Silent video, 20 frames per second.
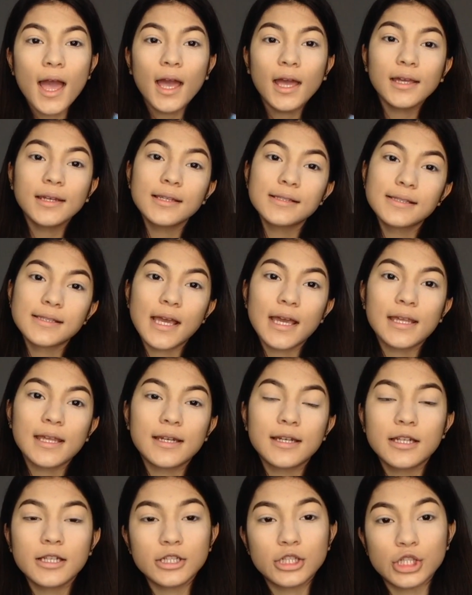I
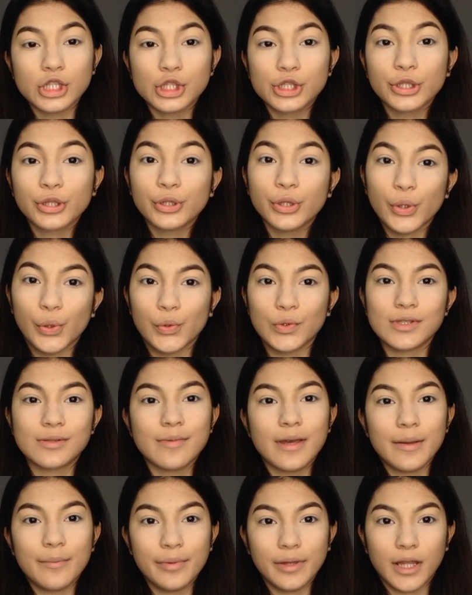decided to just close
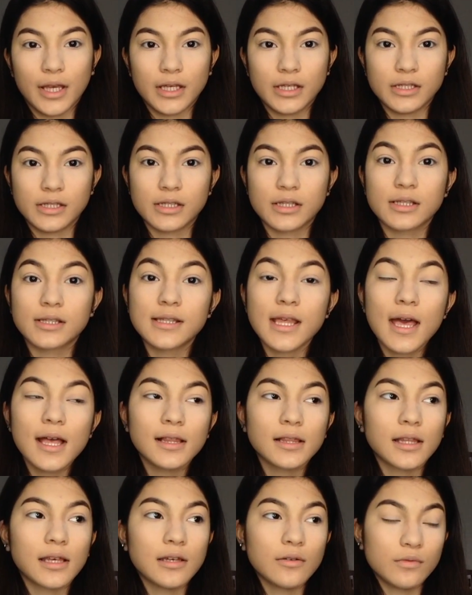my blinds because
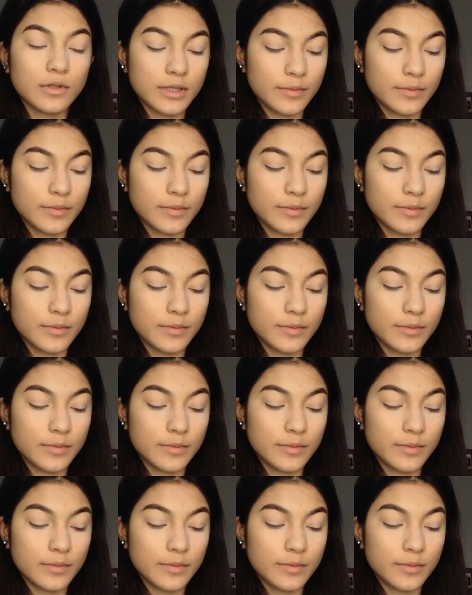that light